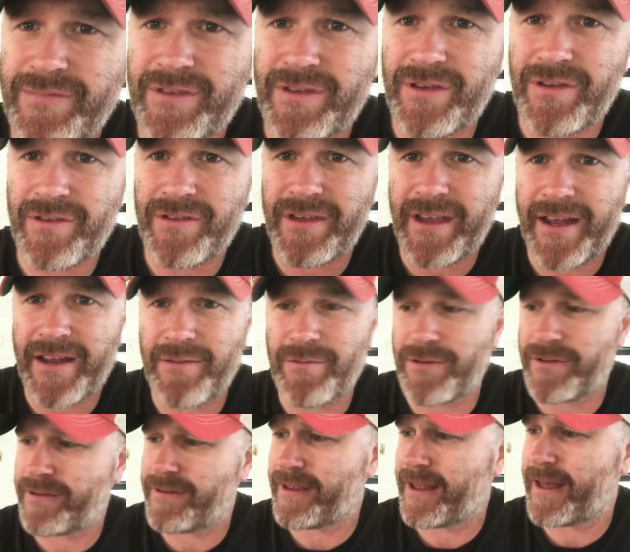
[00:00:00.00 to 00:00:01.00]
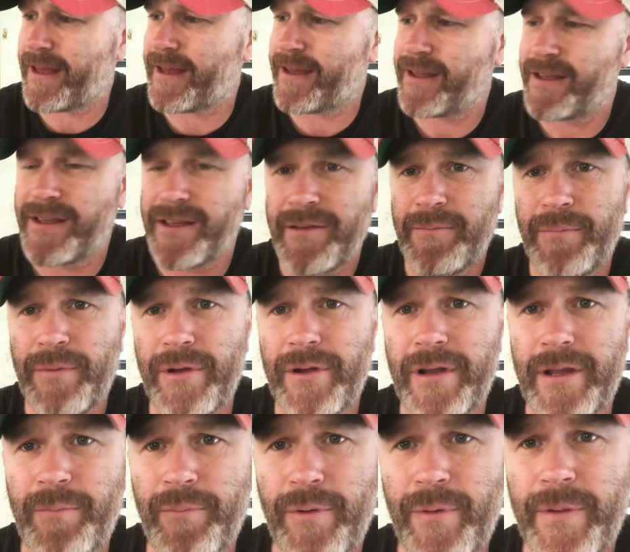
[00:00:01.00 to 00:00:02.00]
turns out it was
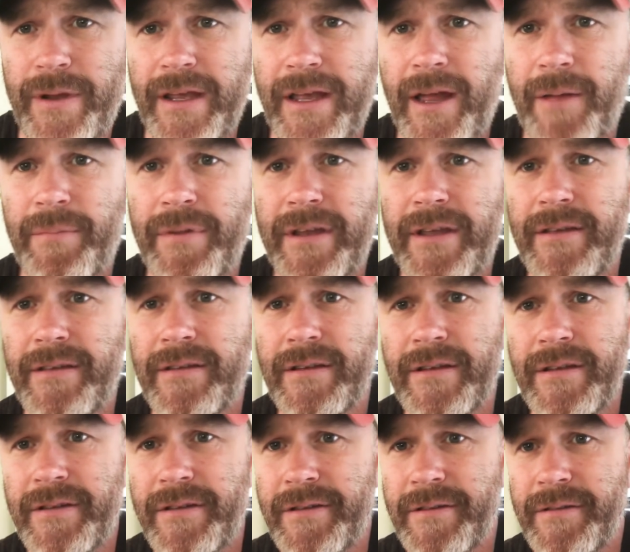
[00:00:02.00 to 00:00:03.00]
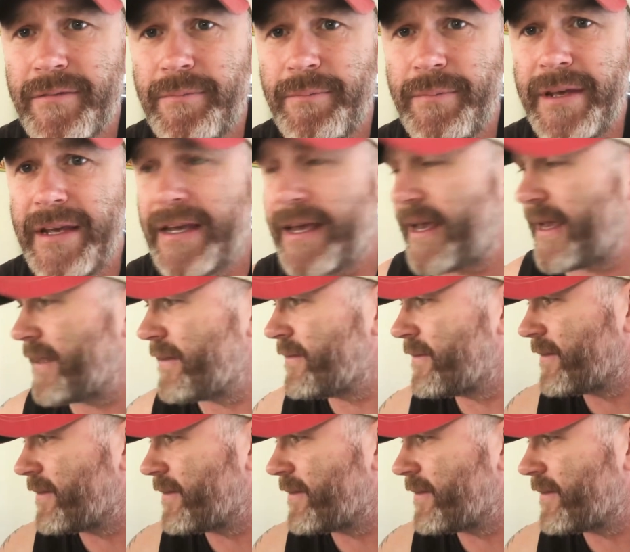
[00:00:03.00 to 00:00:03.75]
Burleigh Brewing Company's big head.